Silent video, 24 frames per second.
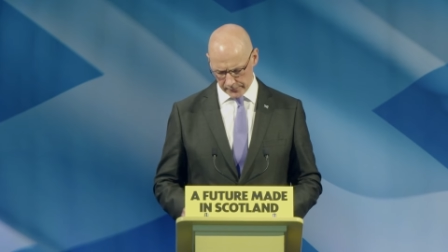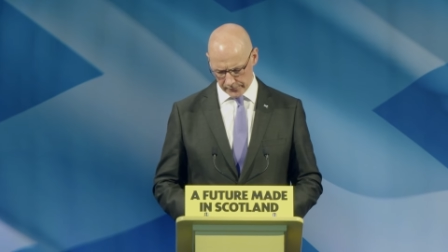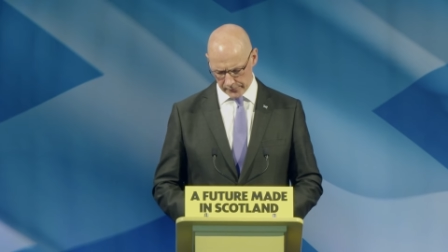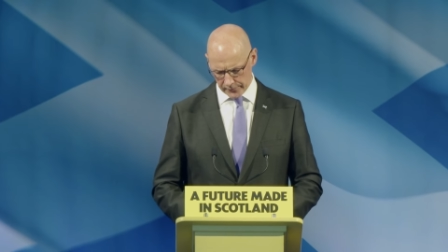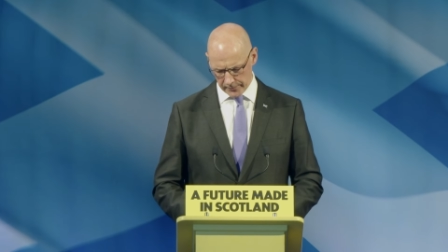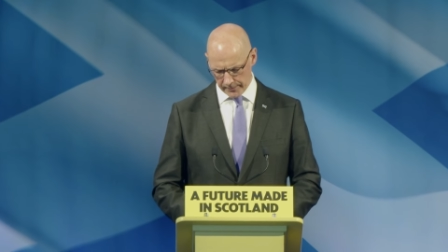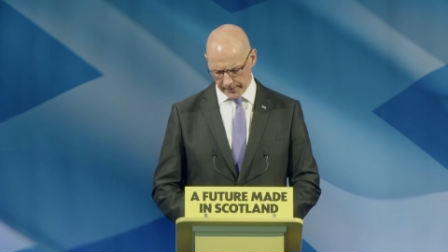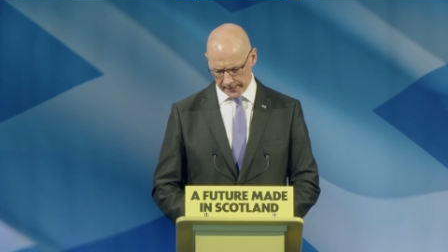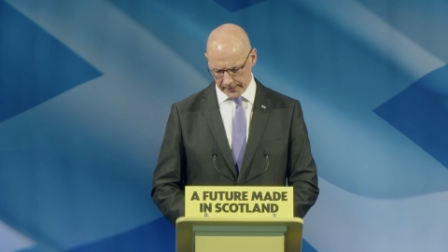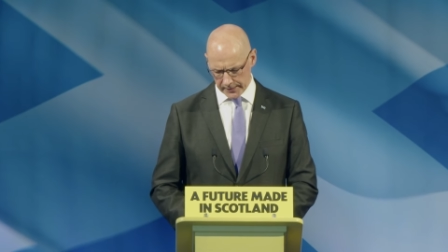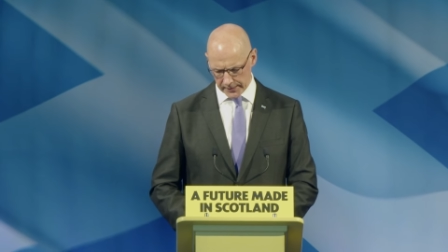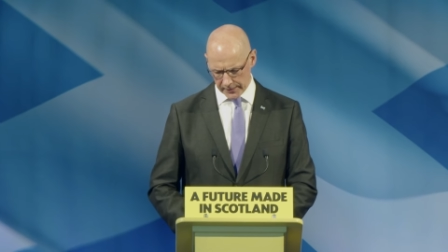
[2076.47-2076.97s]

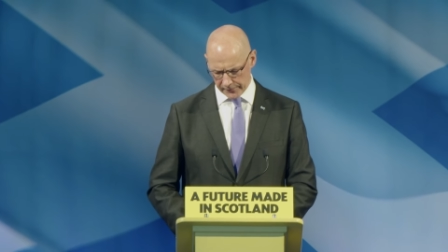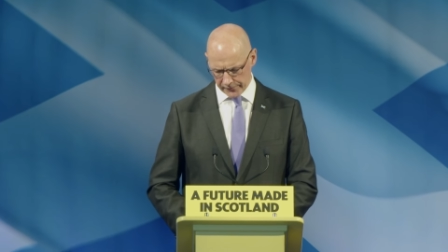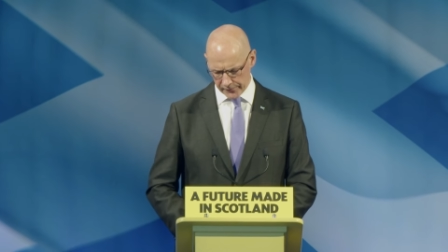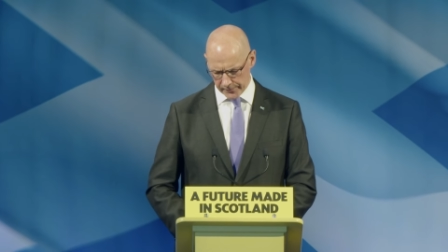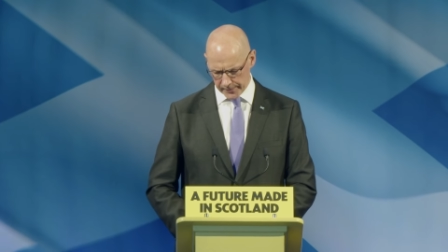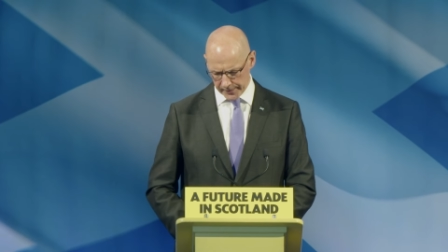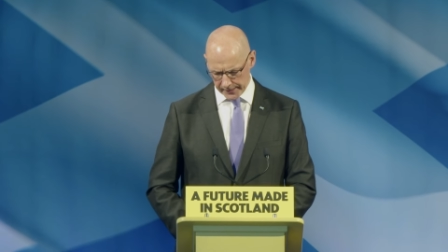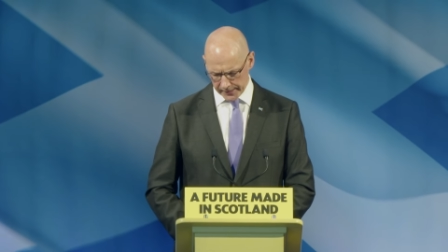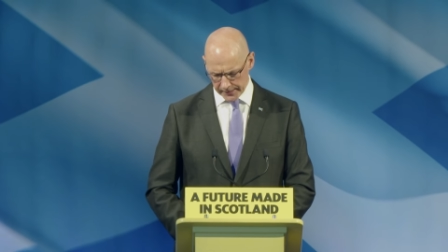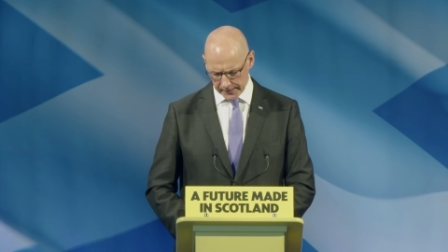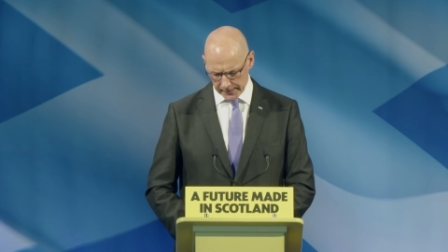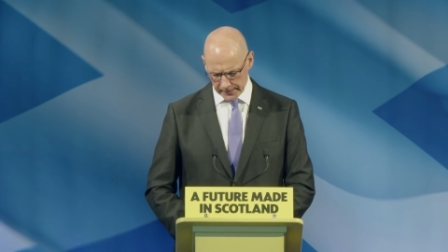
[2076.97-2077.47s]
remind
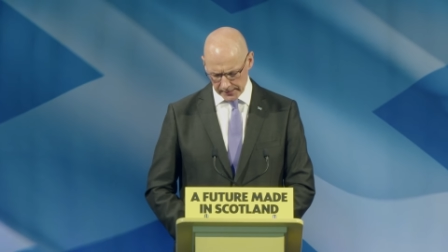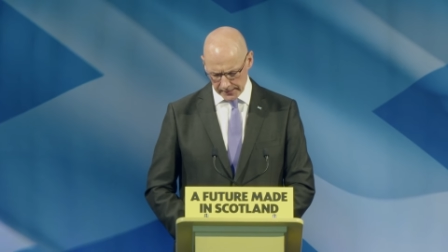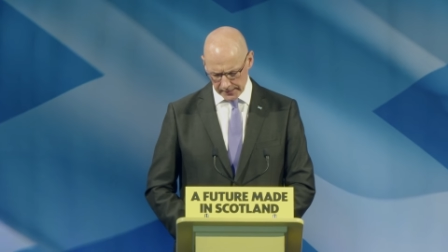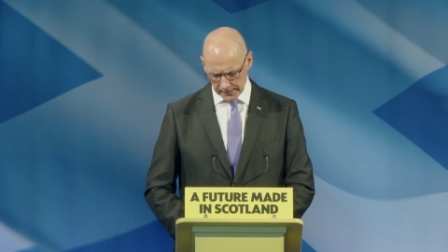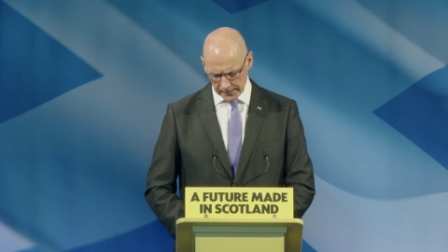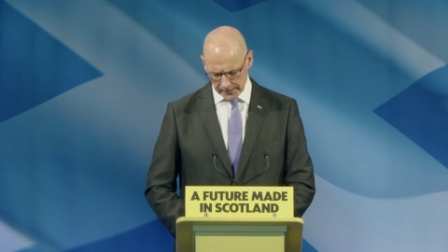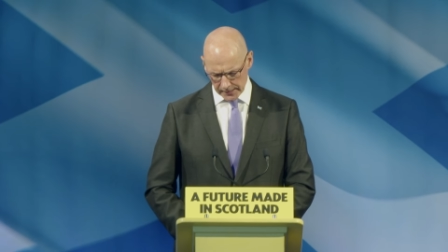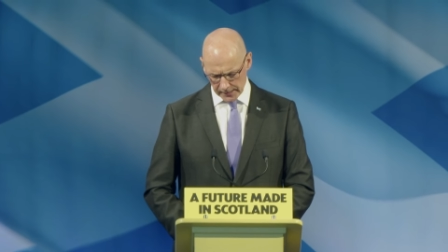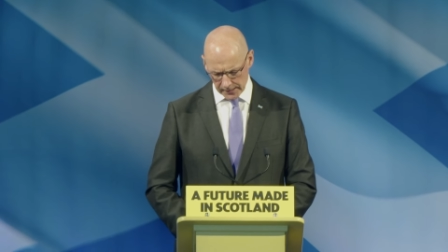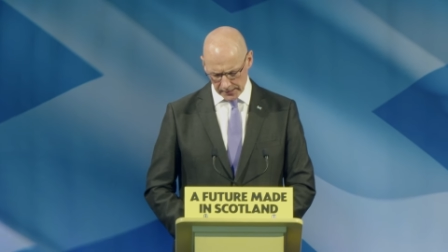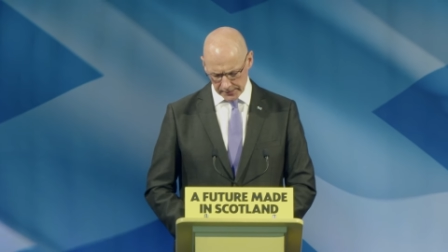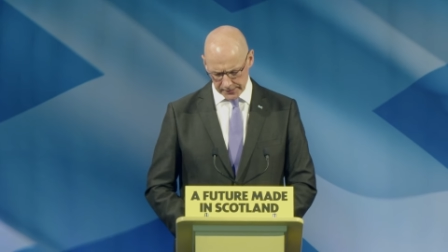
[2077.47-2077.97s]
everybody
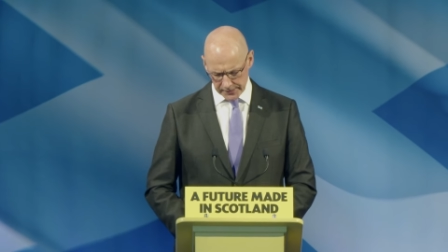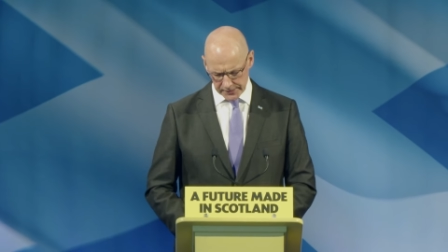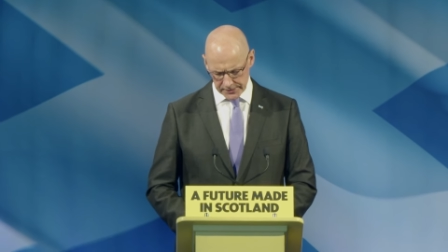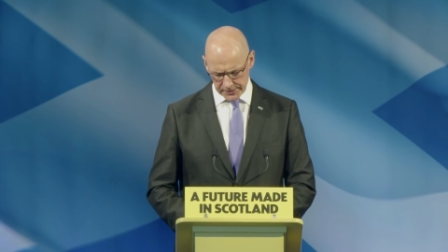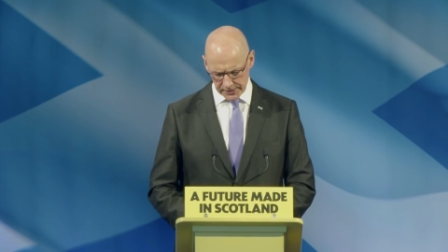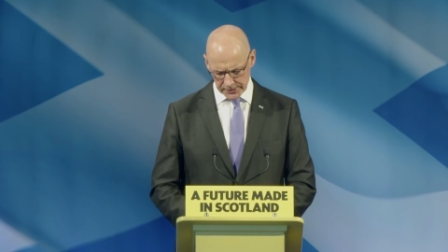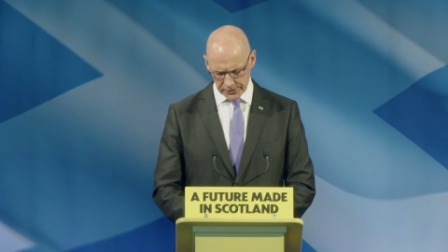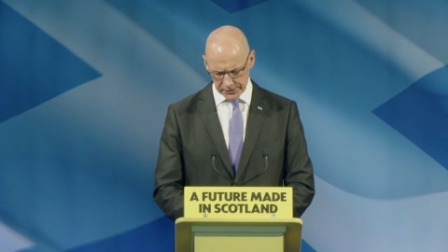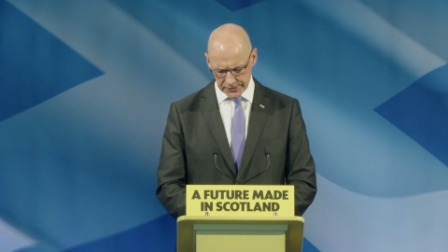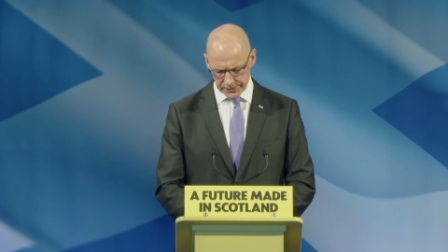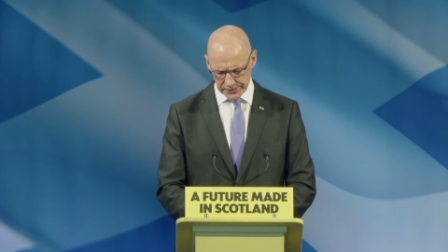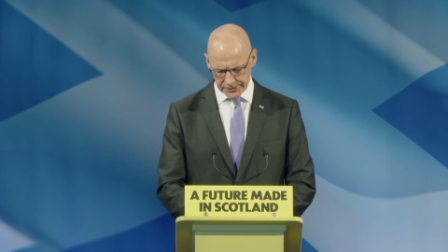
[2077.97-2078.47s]
are
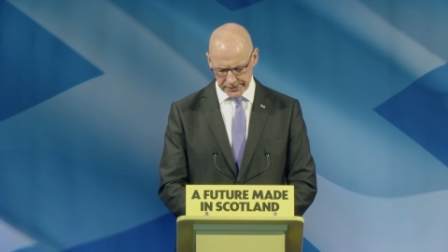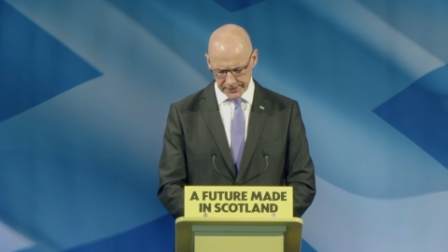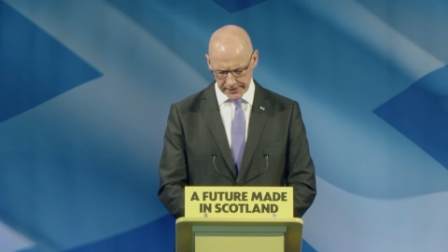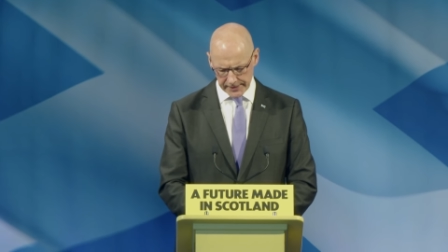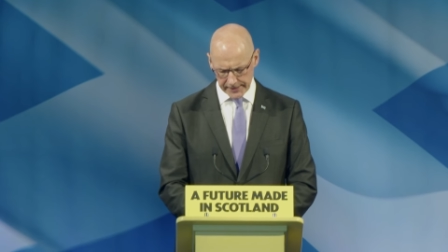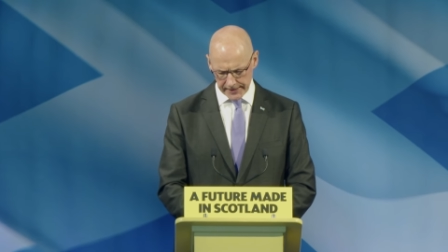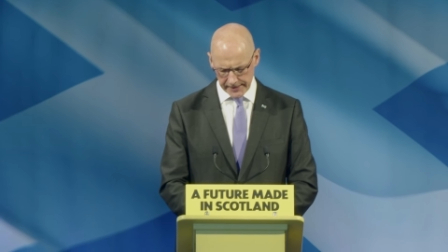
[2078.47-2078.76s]
decisions